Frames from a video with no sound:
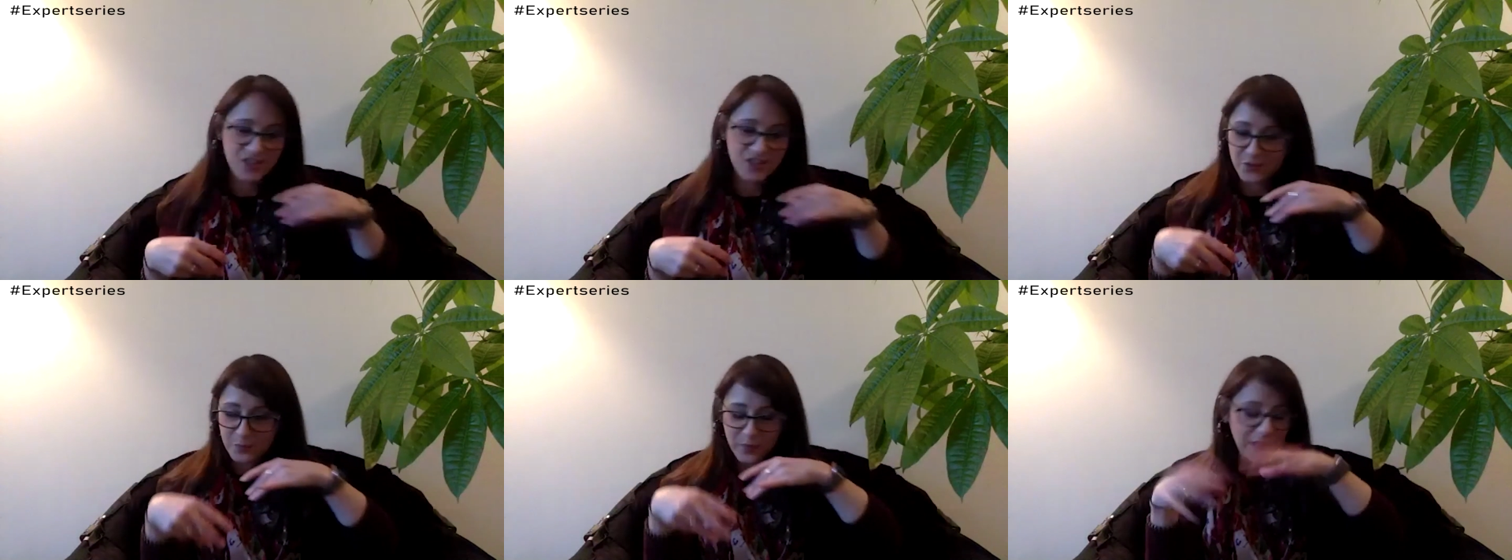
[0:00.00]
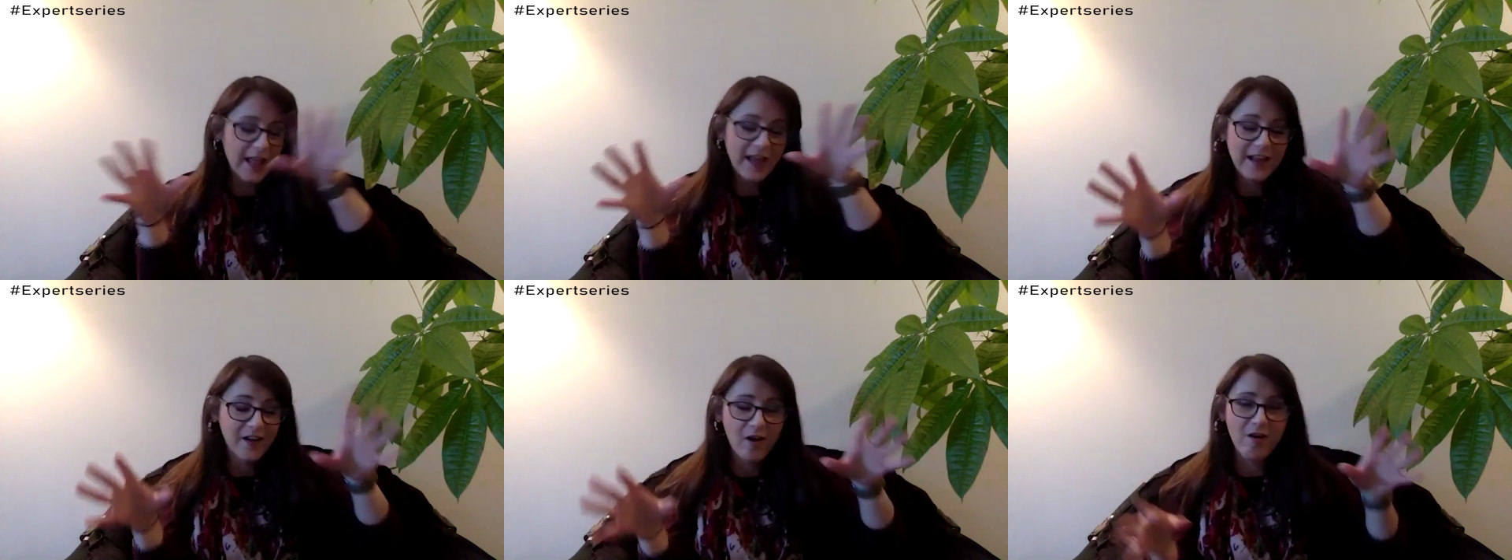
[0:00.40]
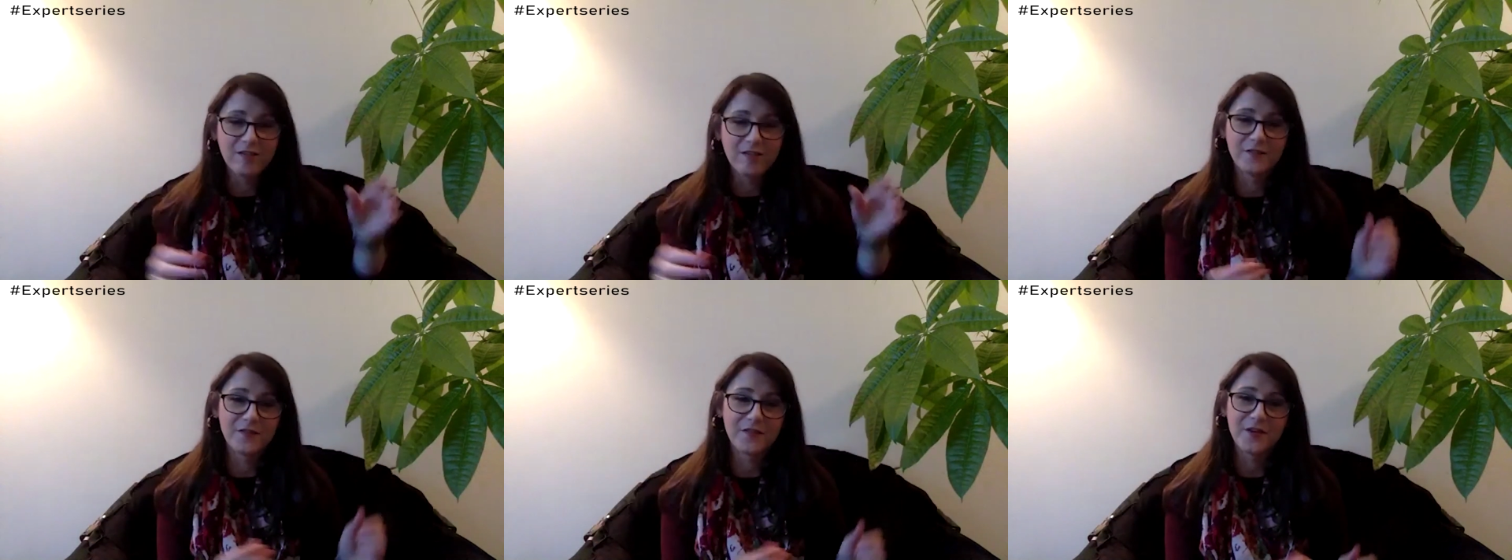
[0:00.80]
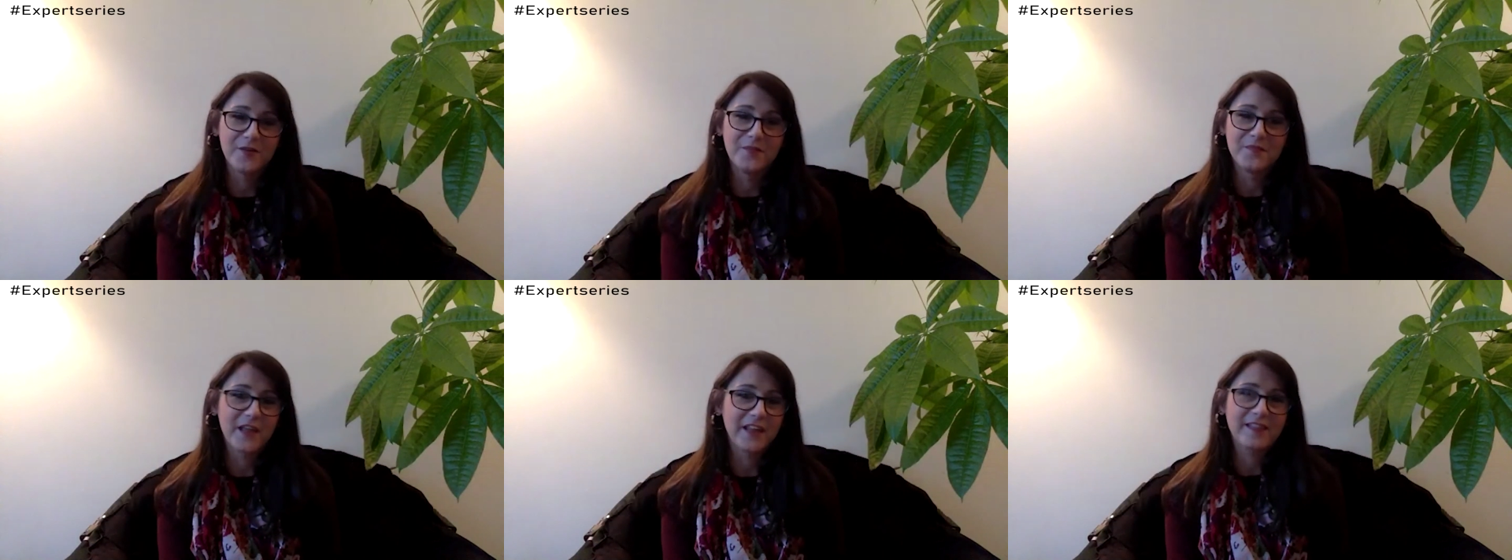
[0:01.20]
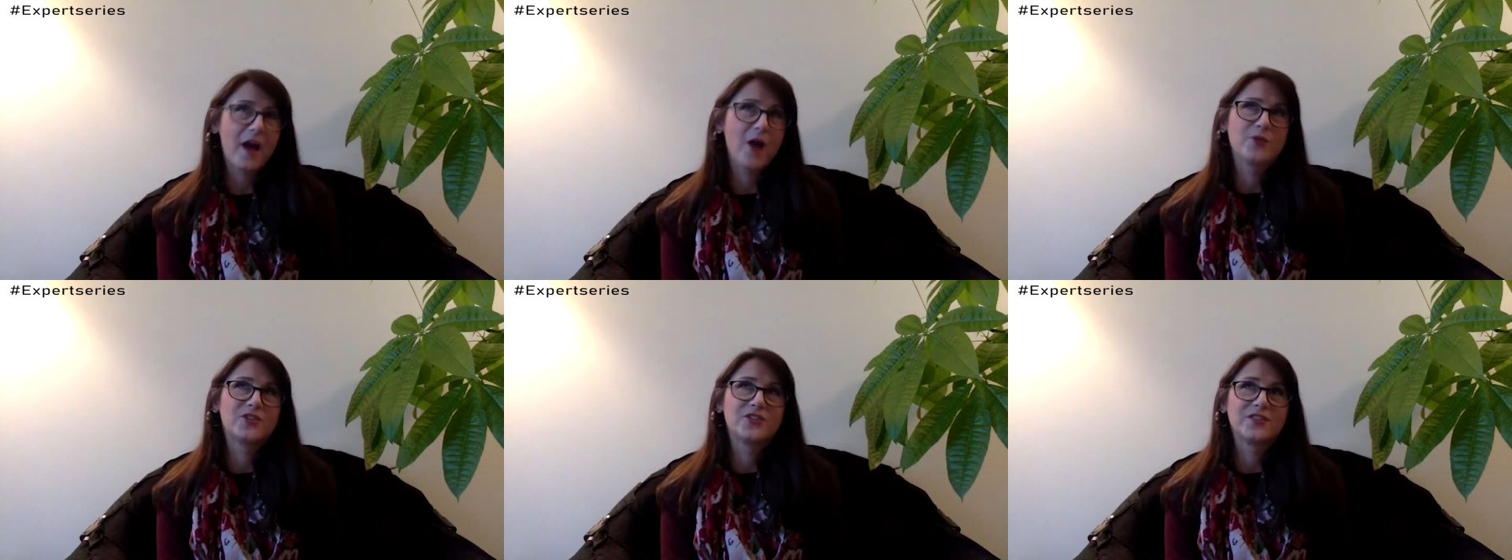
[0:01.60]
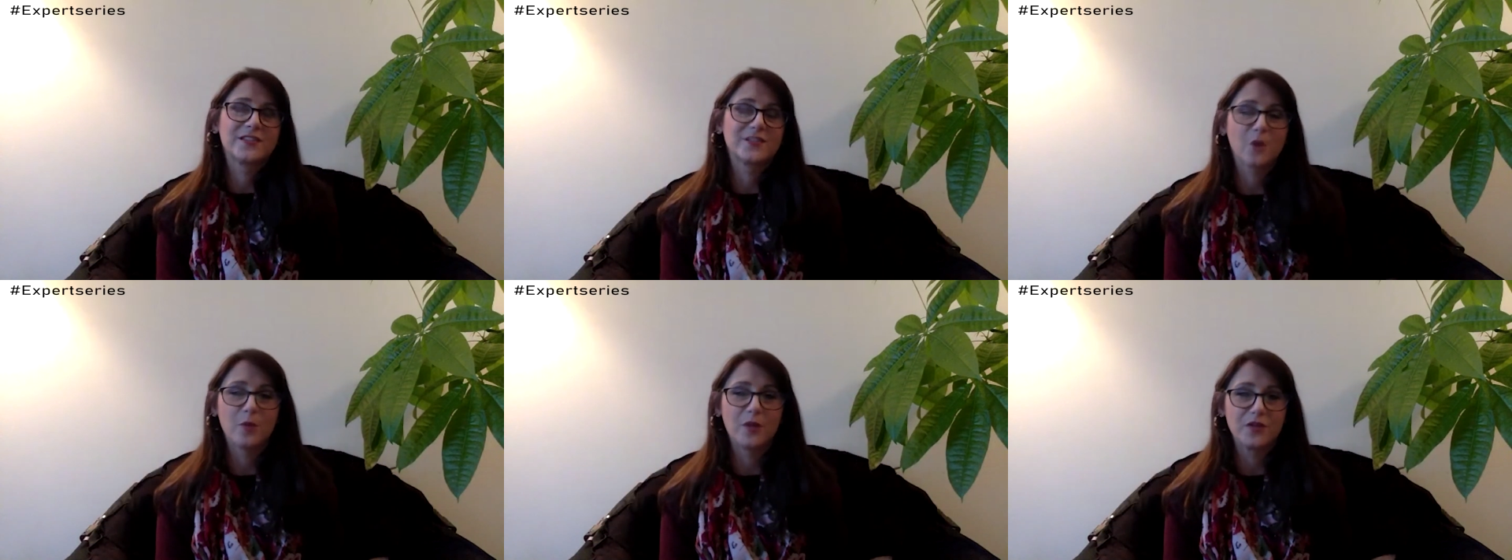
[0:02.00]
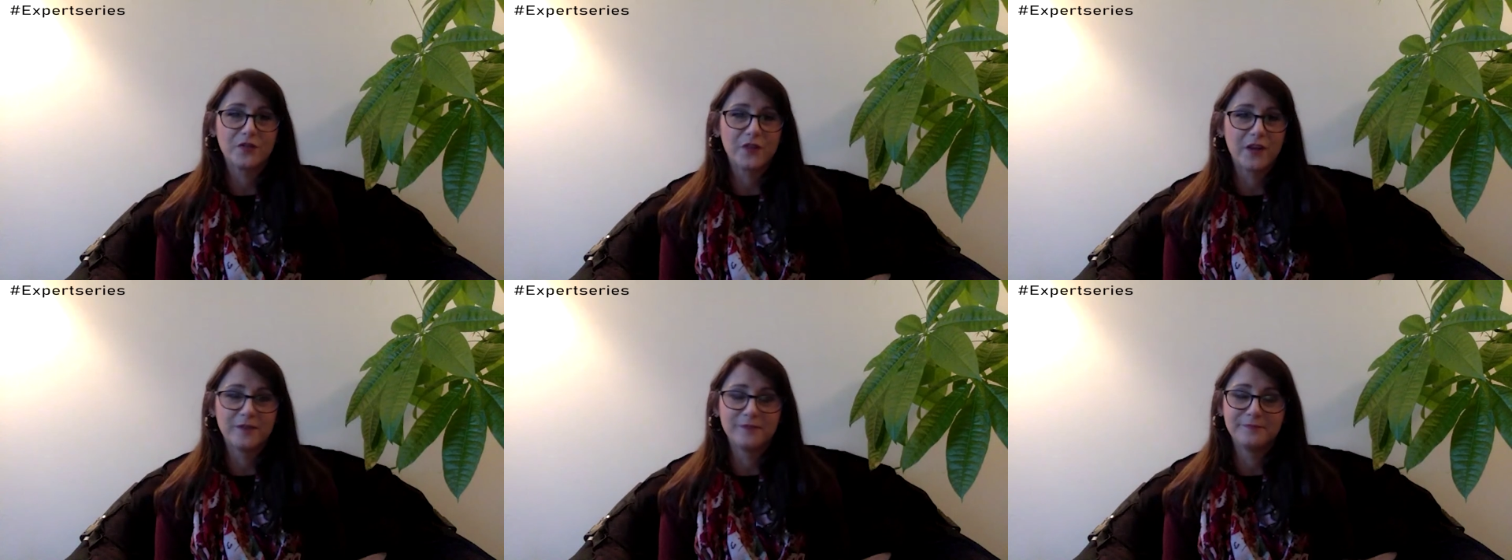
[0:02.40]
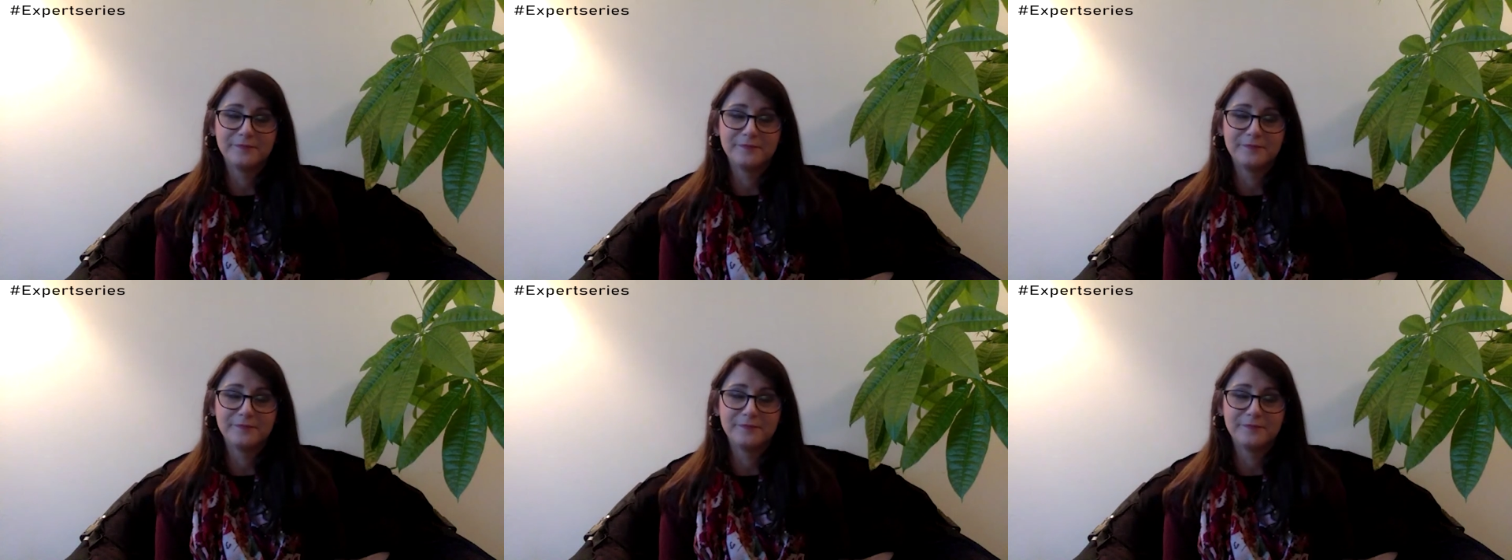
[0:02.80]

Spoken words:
just playing all of them. Like that was just so much fun.